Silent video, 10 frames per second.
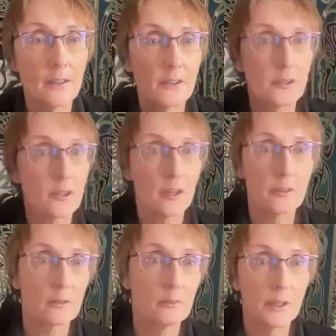this
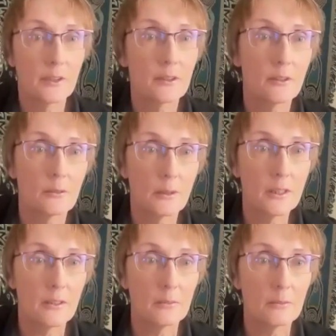other mythical
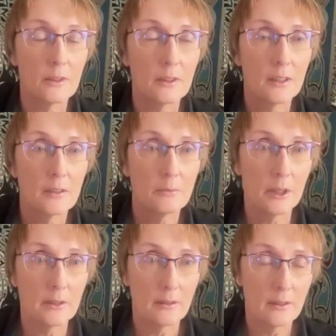realm,
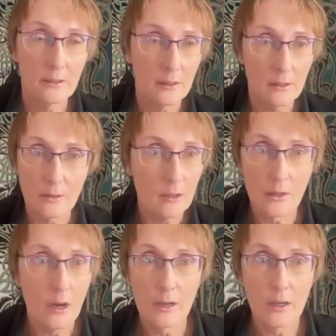but
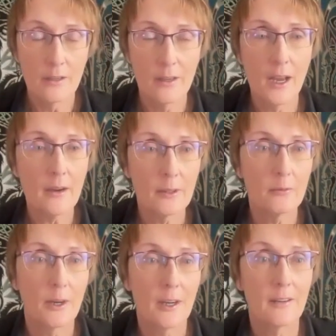
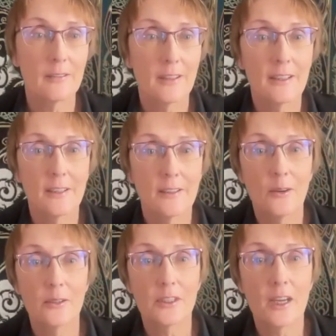everywhere and at
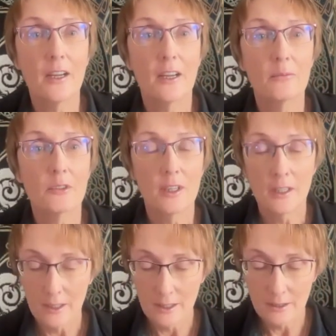all times.
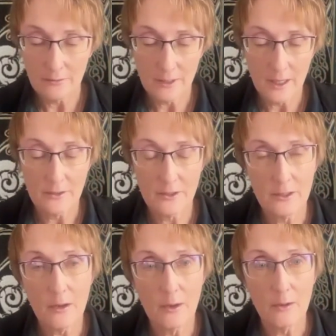And if that's
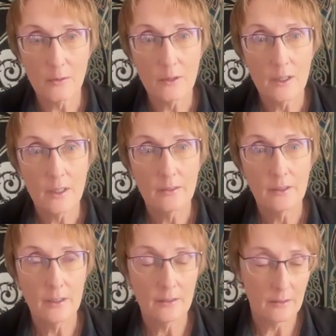so,
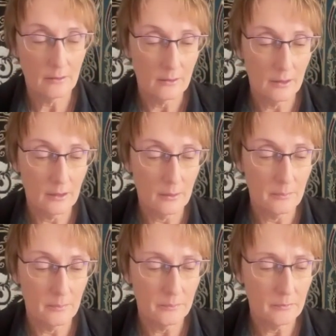then
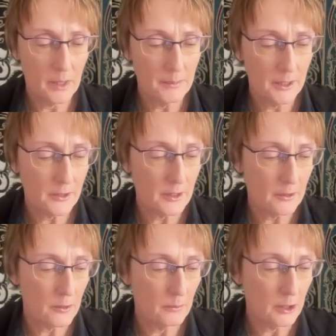um, maybe it's
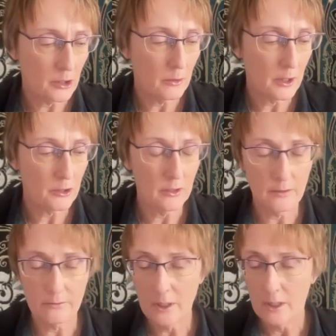not so much a question
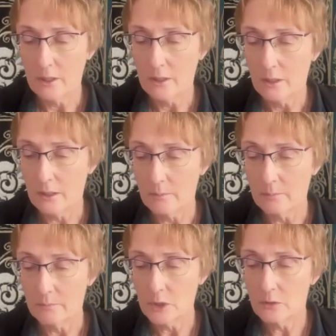of
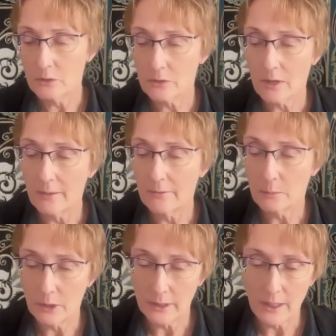um, do you strive to
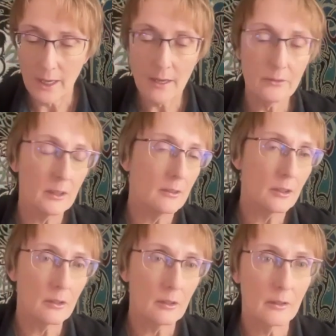bring heaven
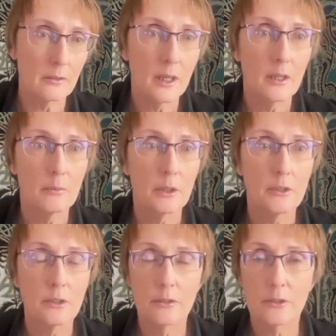to earth, but
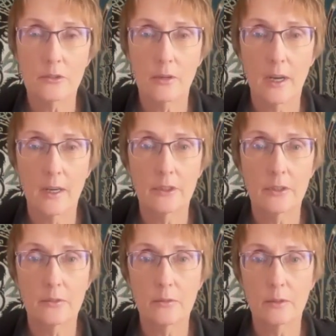do you strive
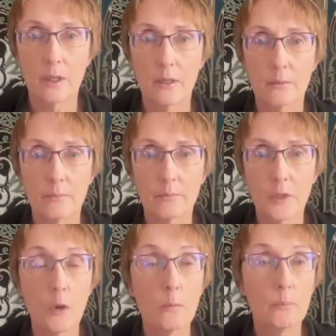to um,
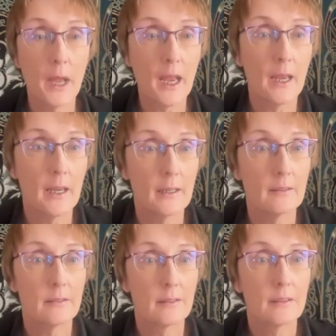obey,
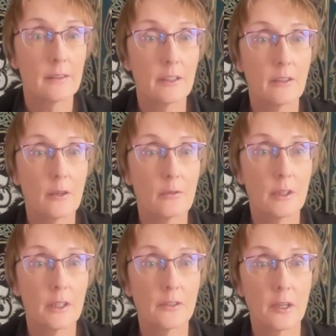you know,
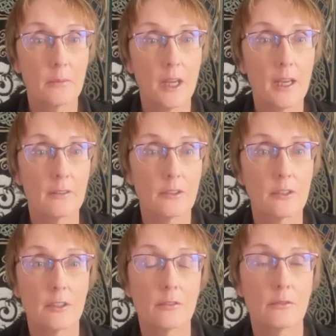his commands?
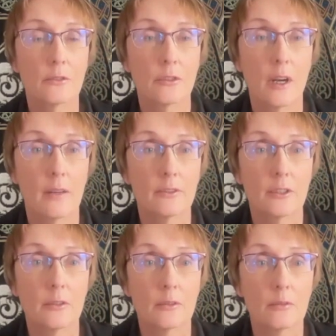Do you strive
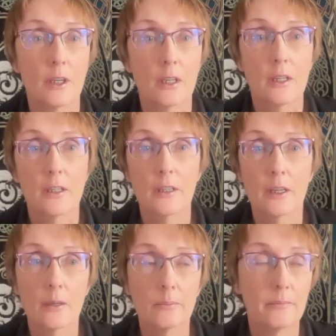to
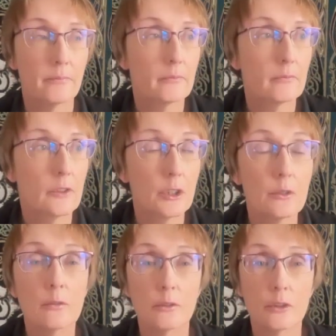um,
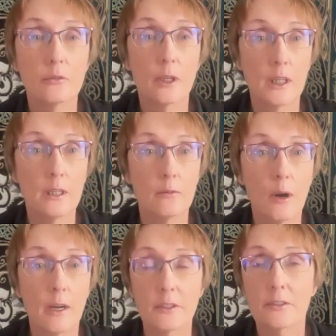do do what he
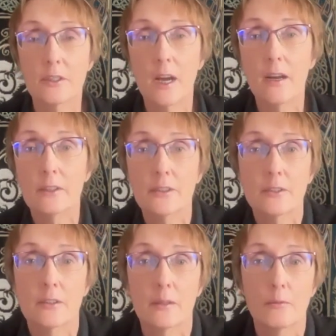wants because he obviously